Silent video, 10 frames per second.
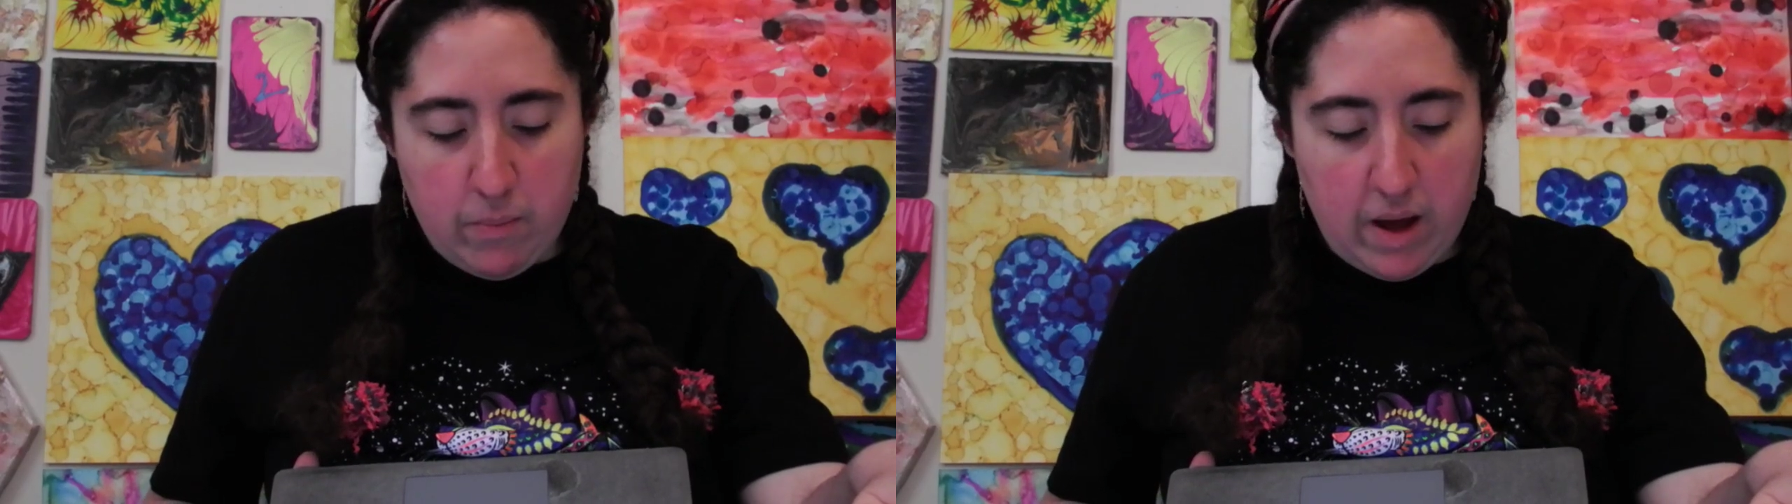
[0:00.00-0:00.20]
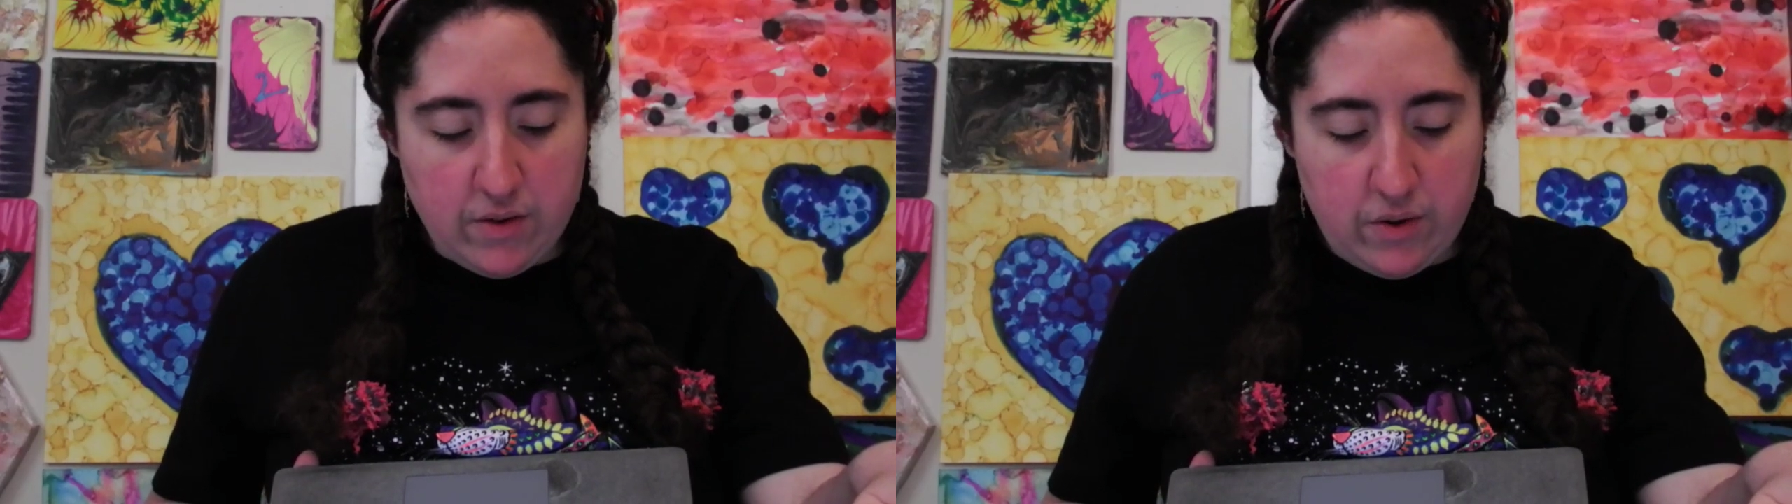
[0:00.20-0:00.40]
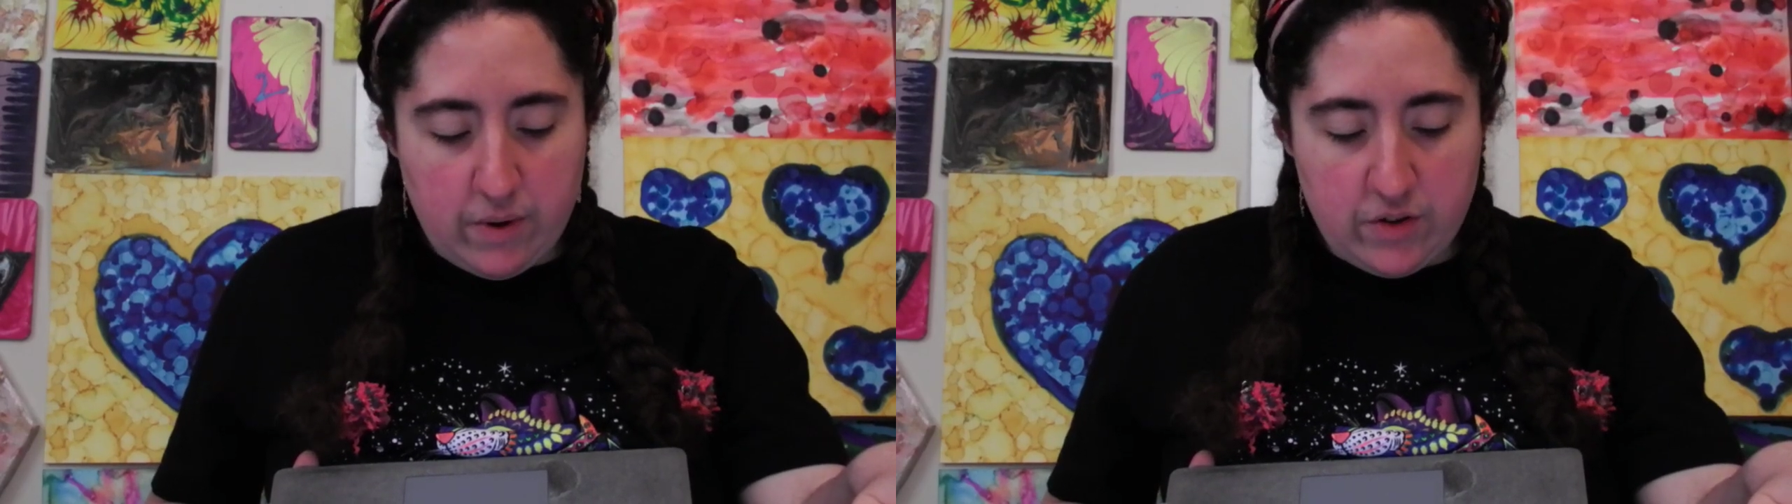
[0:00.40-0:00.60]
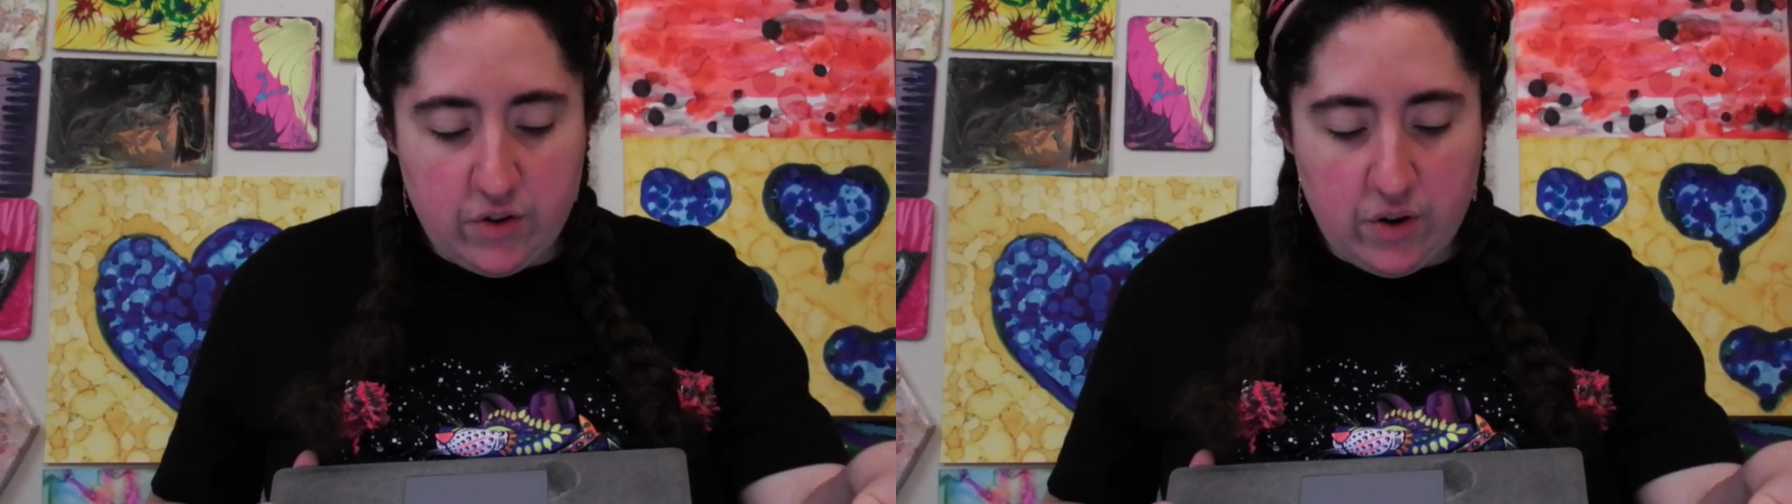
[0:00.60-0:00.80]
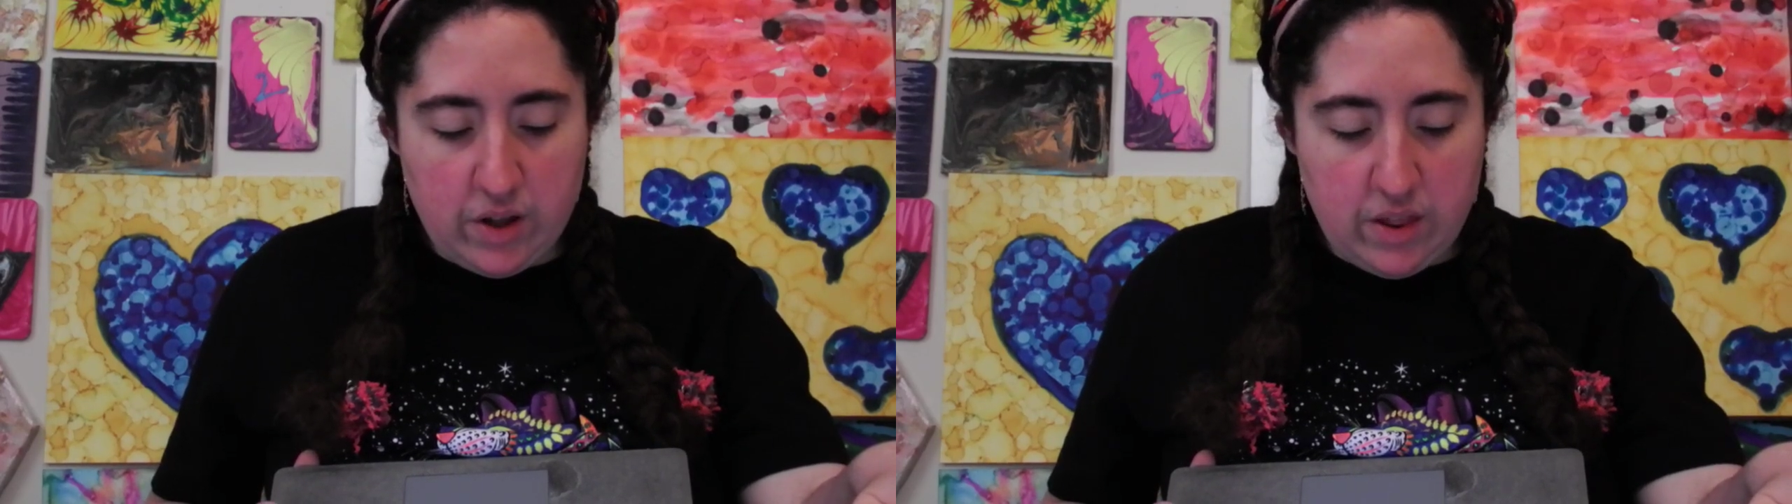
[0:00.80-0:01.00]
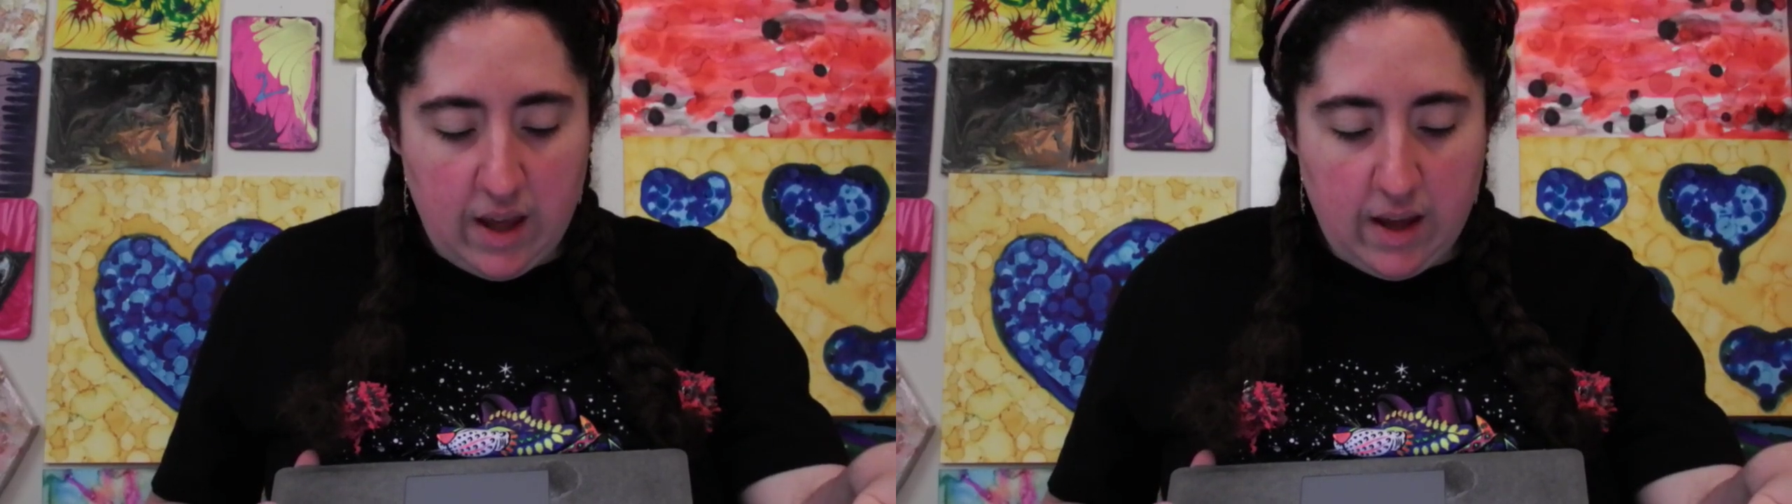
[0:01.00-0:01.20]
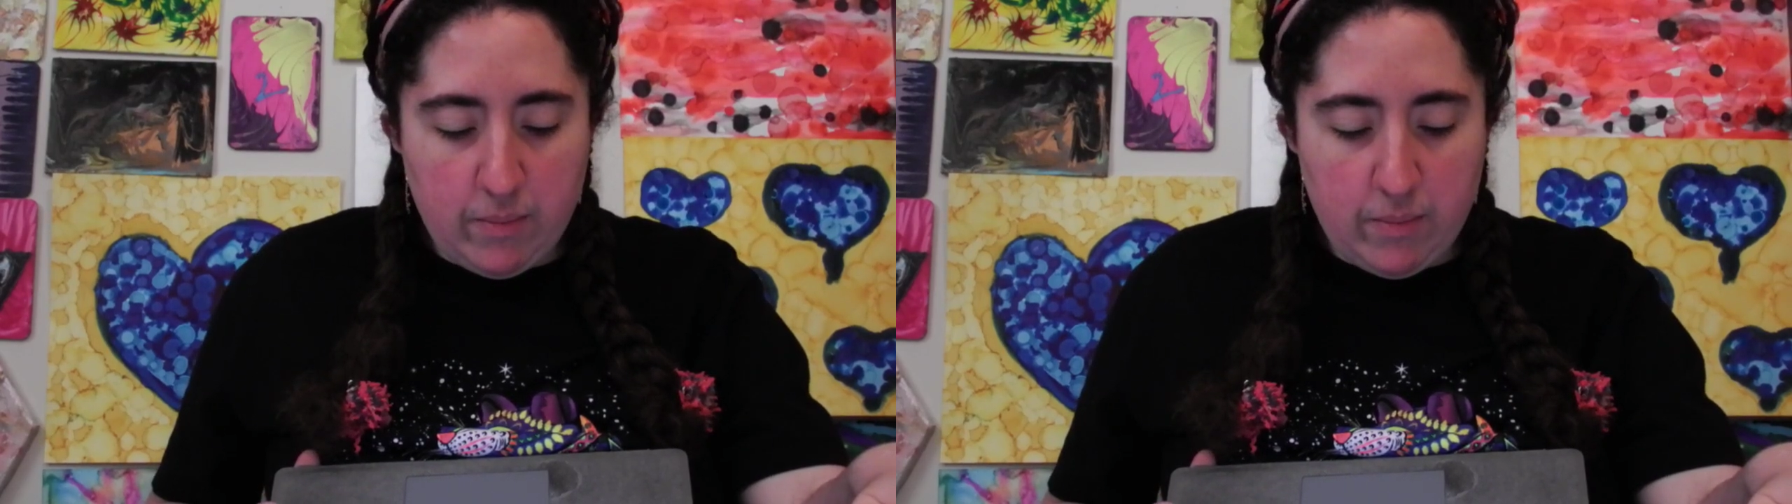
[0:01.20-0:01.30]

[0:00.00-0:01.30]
much of a choice, and he